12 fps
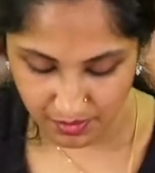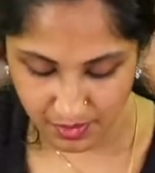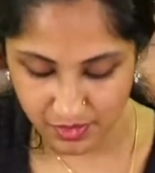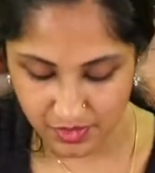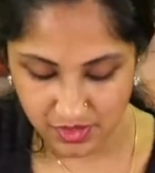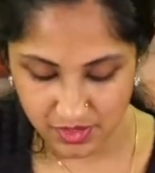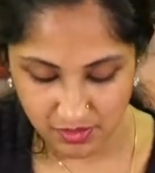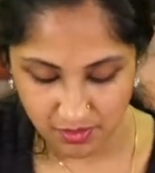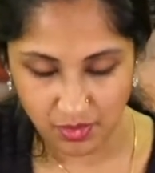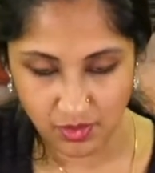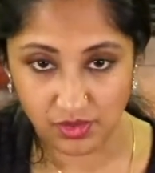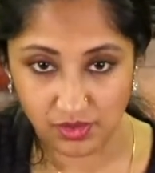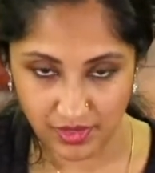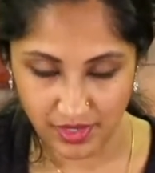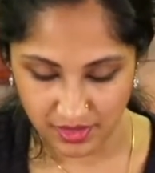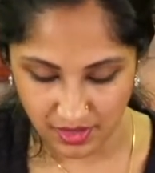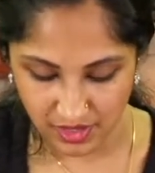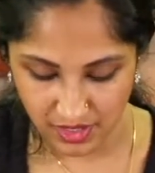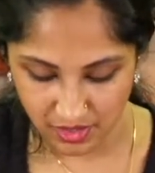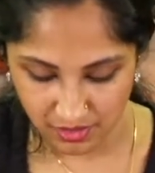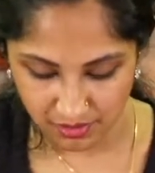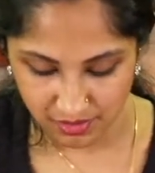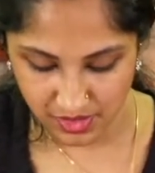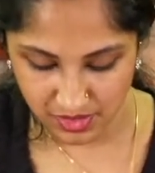Promod, there's a bowl right there. Can
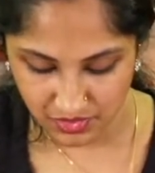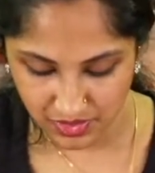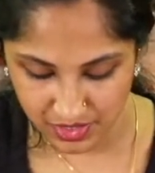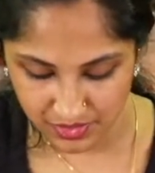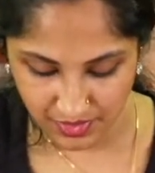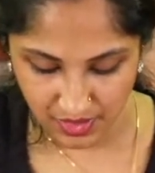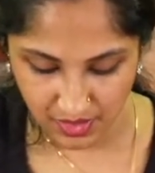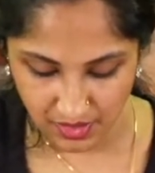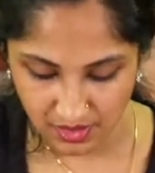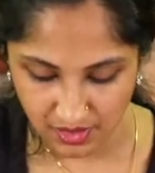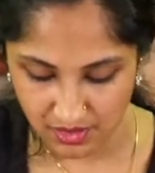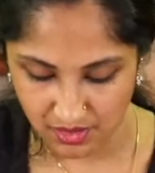you please transfer that